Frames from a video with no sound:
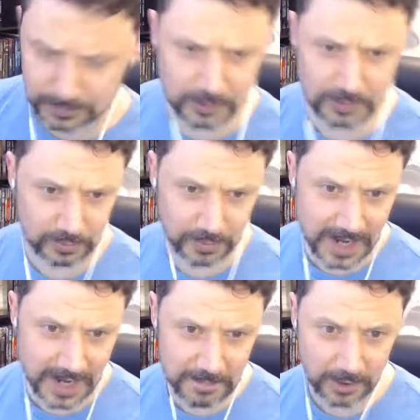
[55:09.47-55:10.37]

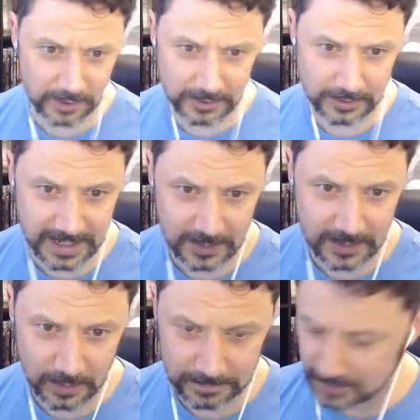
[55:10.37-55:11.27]
great modern day
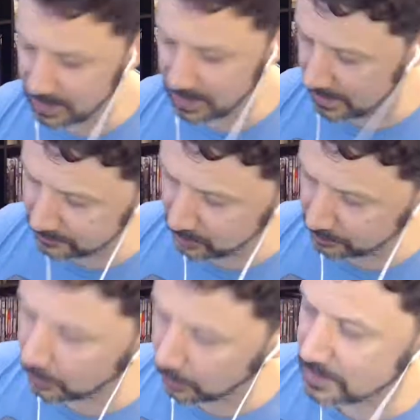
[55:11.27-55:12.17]
or uh, you know
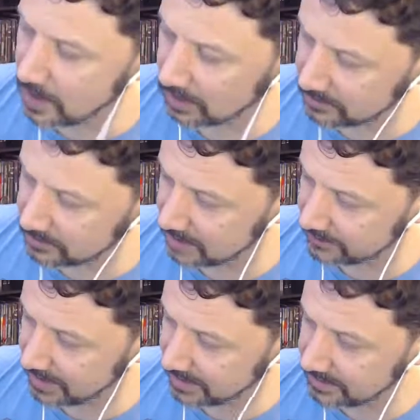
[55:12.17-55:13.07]
post apocalyptic kind of
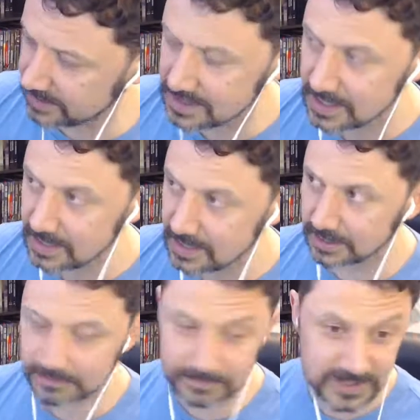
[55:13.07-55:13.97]
ideas, but
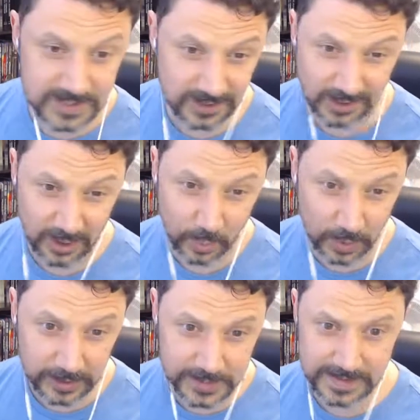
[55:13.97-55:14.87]
it still all
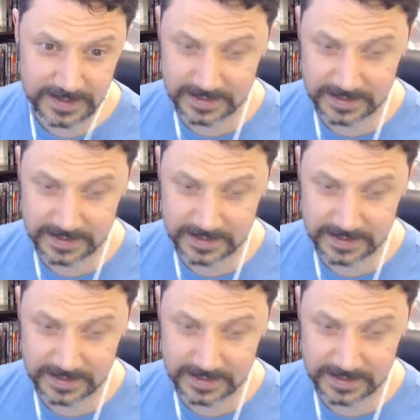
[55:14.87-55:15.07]
works within the